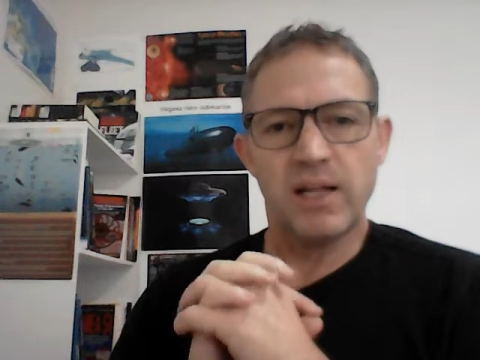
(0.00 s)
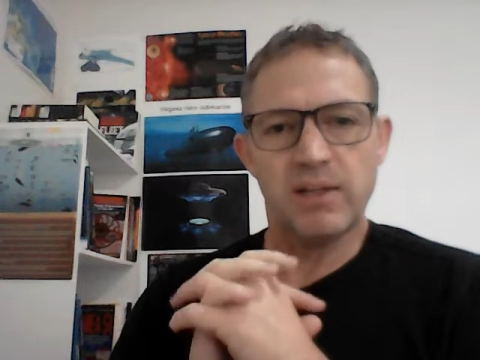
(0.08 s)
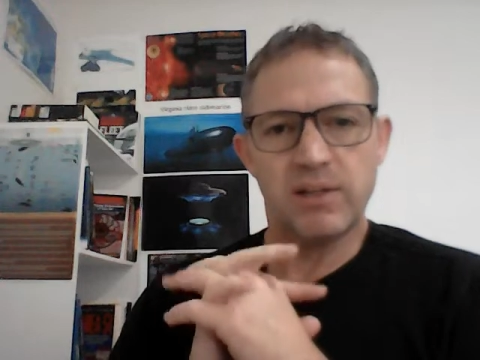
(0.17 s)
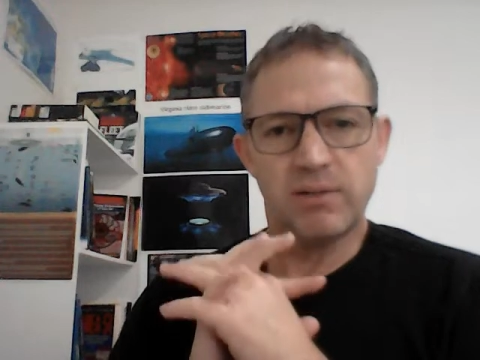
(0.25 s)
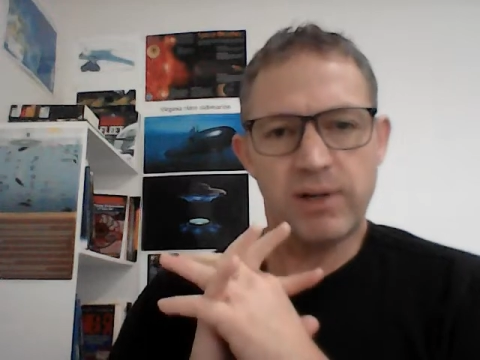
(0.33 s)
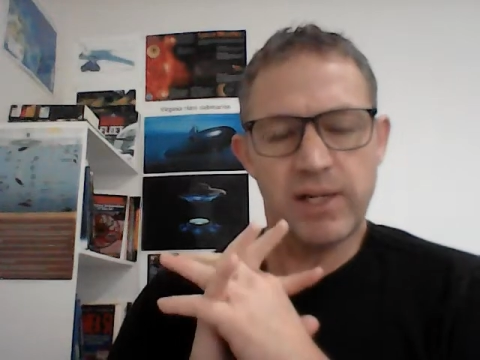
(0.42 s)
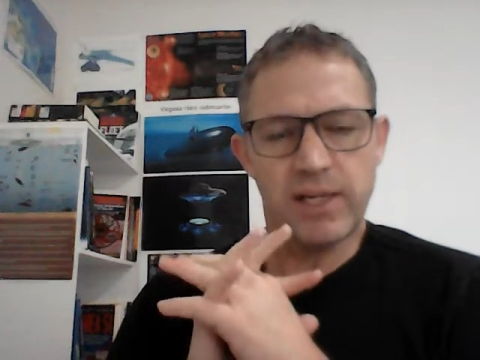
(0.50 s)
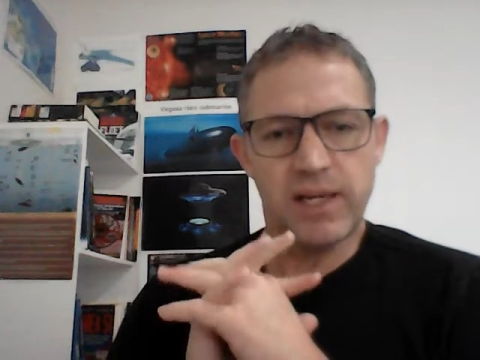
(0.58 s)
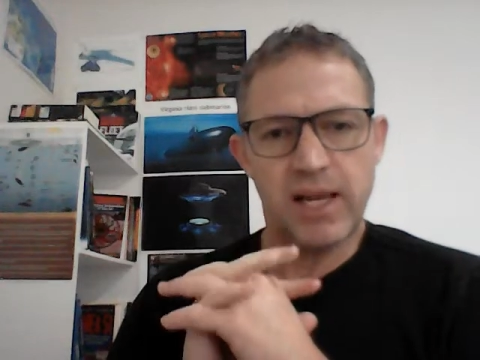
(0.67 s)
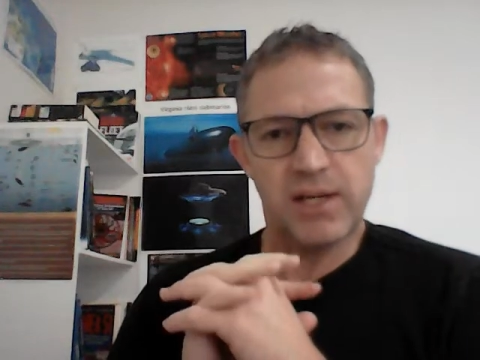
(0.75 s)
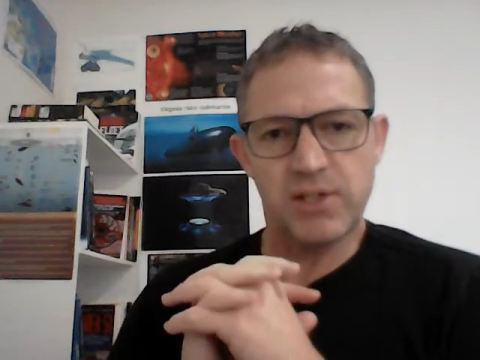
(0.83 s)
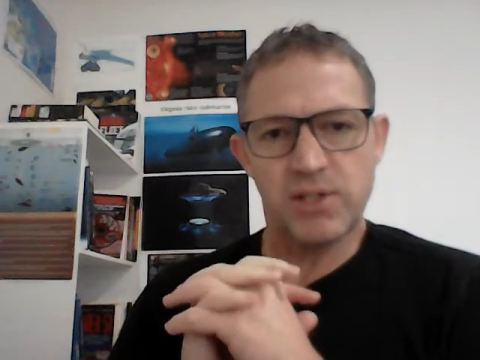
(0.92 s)
under
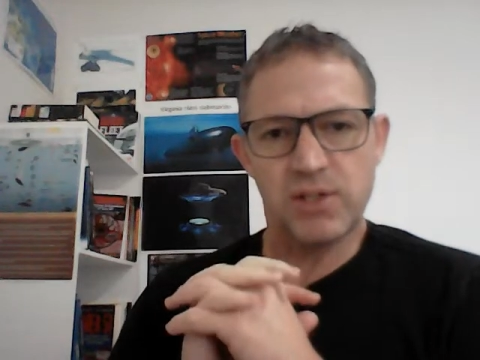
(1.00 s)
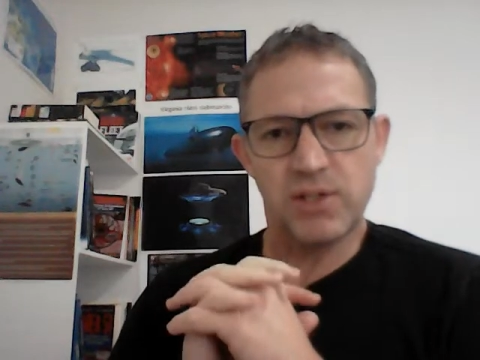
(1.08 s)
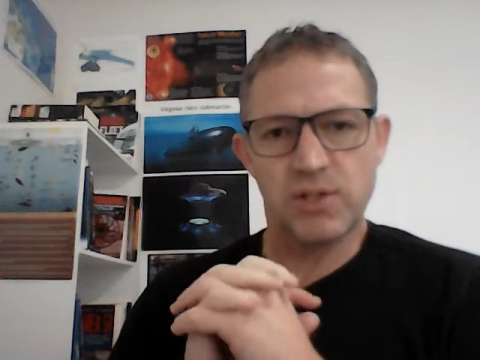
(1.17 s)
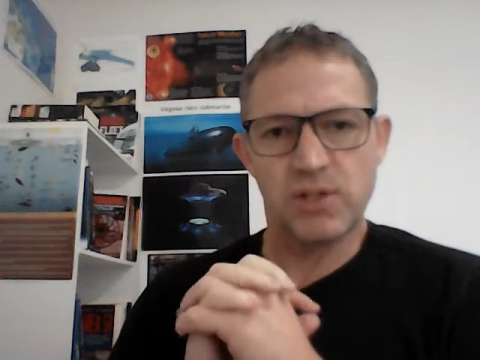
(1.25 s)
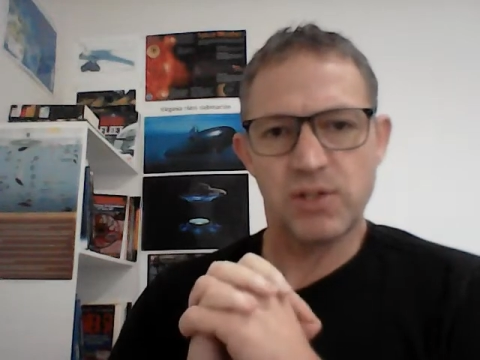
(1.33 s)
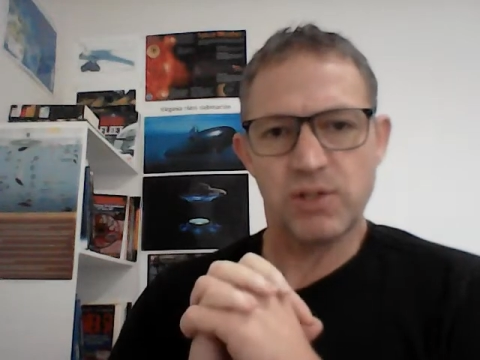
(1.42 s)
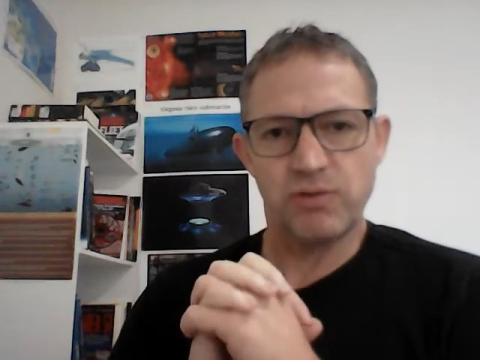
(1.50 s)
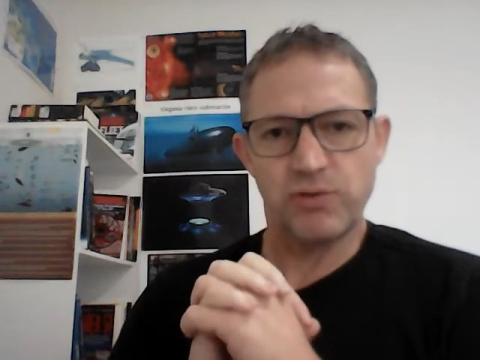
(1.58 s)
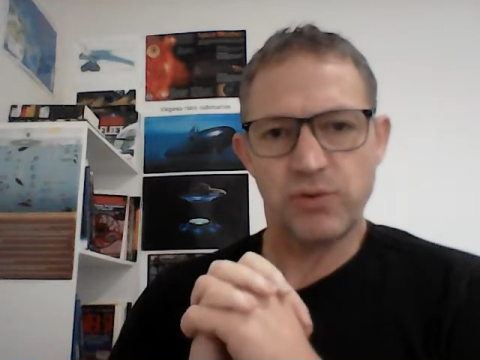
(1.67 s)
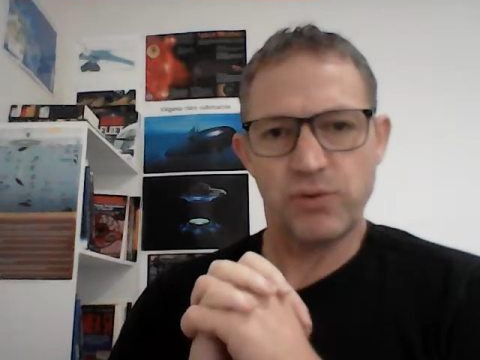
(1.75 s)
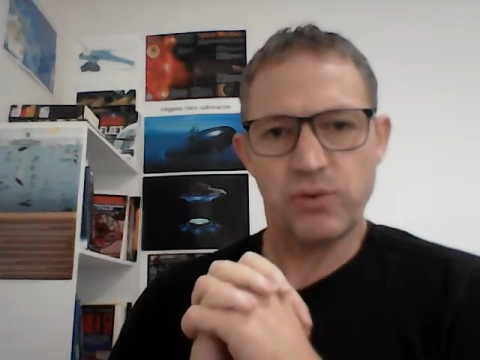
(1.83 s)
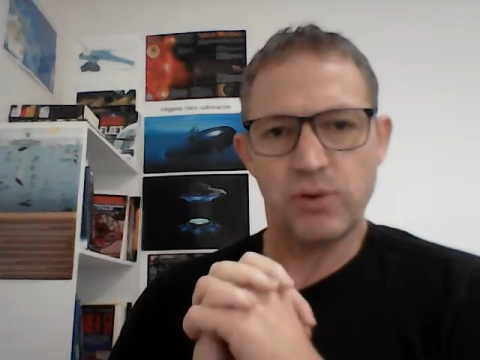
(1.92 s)
regulations
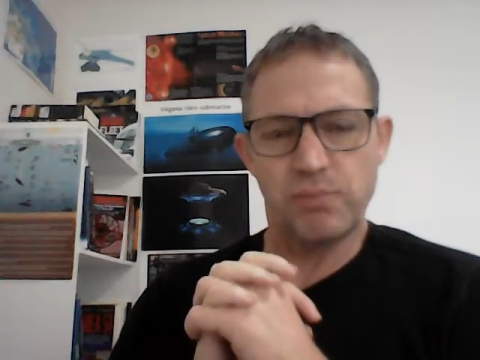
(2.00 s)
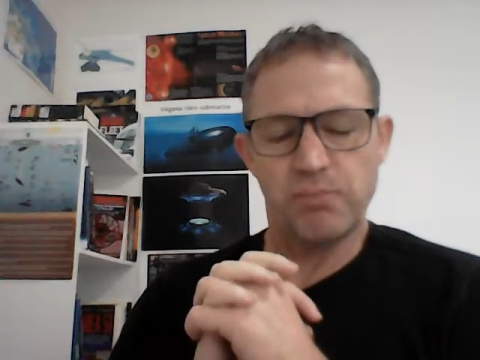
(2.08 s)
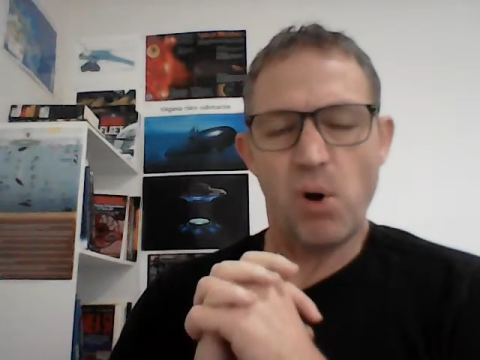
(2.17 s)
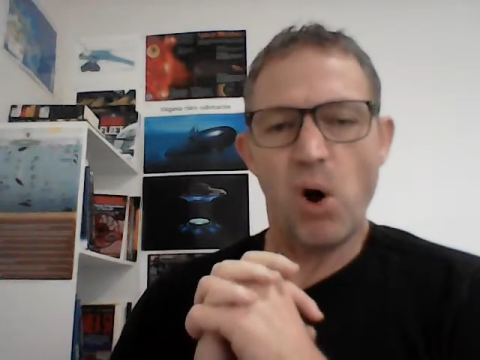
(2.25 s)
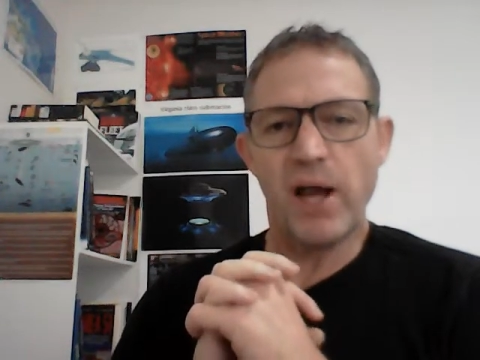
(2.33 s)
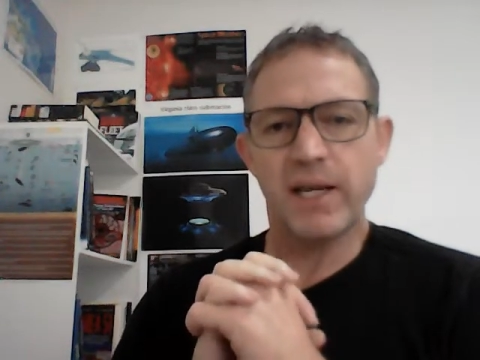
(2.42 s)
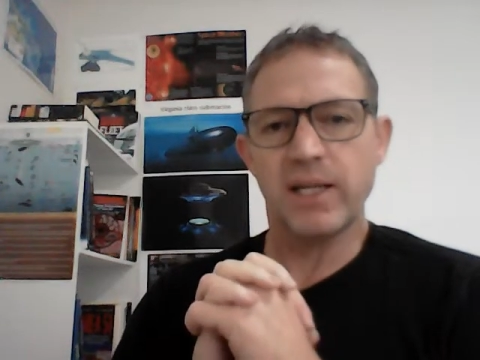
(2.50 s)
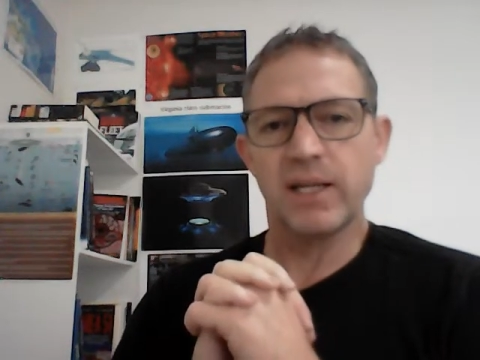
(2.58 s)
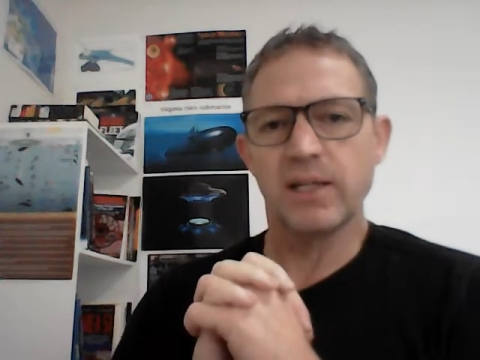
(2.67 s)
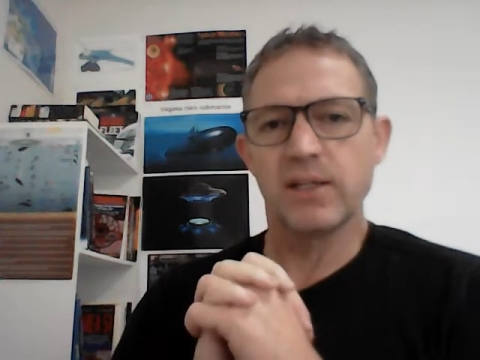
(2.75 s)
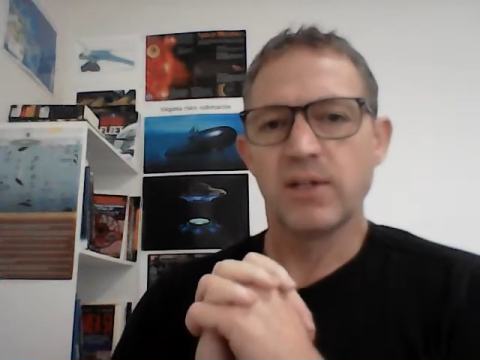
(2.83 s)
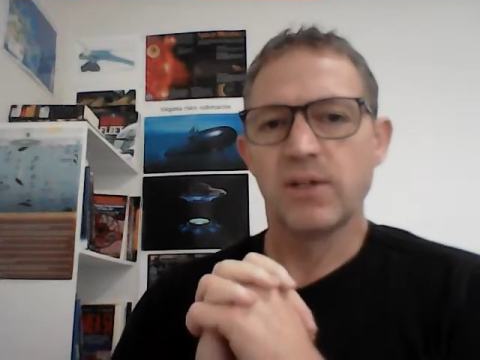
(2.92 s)
for mining